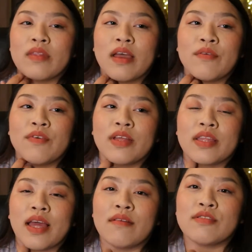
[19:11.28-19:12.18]
I feel
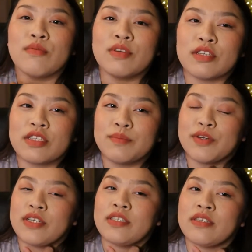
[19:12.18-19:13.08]
like they have so much
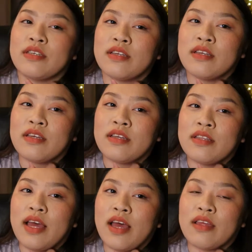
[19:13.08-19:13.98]
experience
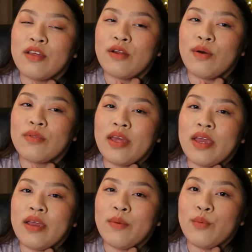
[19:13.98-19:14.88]
that, you know,
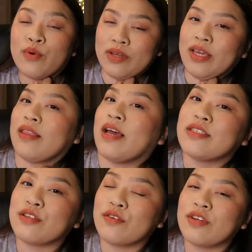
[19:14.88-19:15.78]
they would get
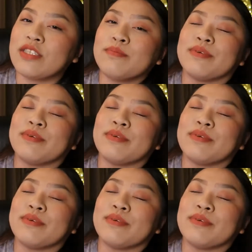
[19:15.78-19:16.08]
less nervous.